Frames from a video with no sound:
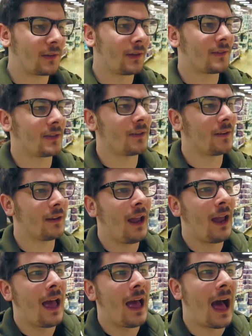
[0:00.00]
considering
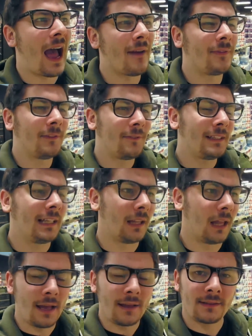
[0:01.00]
I haven't really
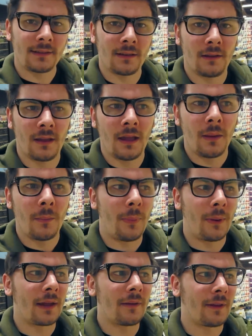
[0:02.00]
lost,
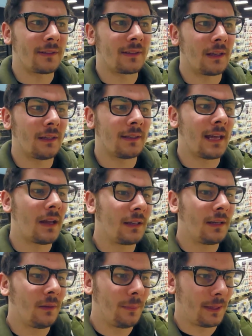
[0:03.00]
but I've actually gone down a
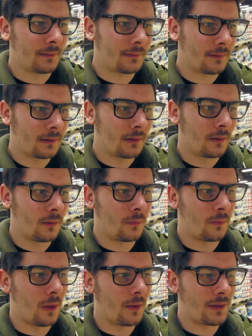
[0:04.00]
little bit
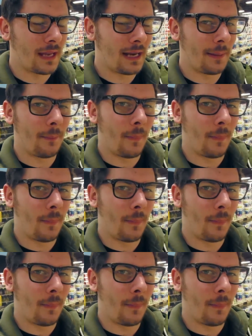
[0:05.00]
while gaining